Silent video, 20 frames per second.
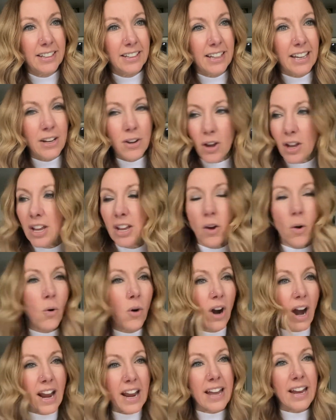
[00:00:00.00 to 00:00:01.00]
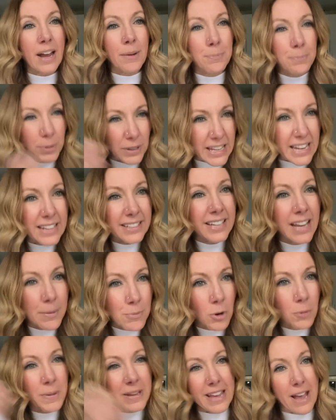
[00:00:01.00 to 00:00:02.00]
And, or I had to please him
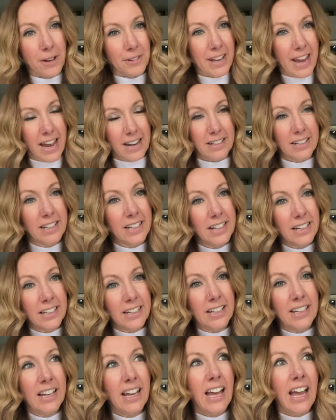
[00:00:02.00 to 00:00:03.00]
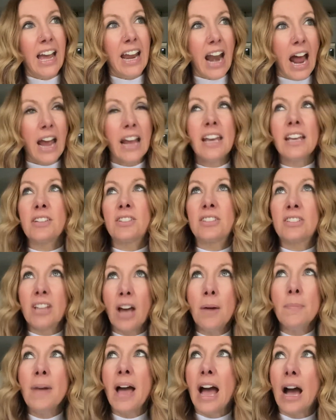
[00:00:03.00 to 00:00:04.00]
or be yelled at. And I
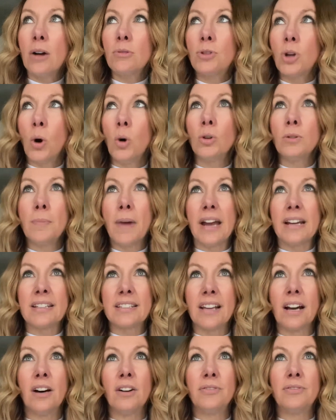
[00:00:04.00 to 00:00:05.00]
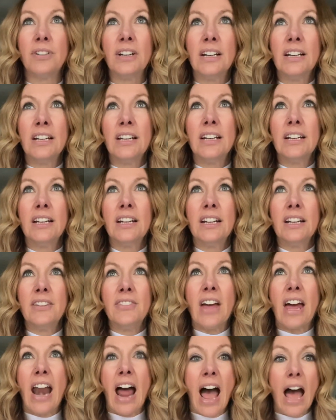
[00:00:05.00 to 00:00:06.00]
somehow told myself
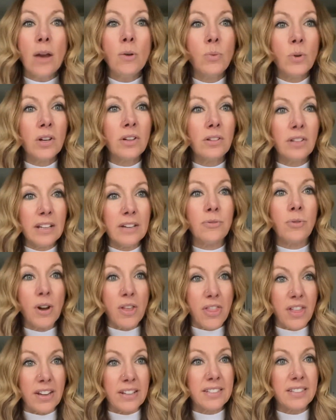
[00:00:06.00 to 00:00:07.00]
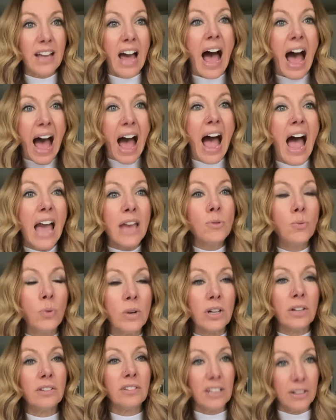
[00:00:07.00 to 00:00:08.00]
that I will live with this. I
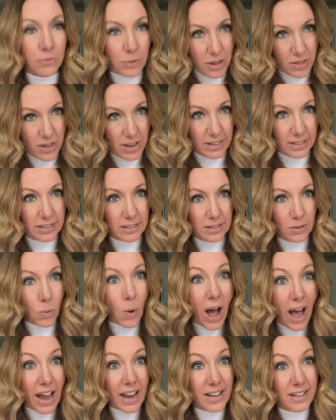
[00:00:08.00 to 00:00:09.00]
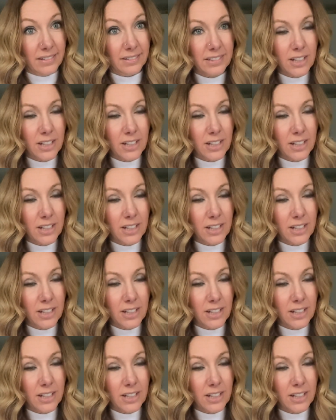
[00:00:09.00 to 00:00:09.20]
will live with this. Why?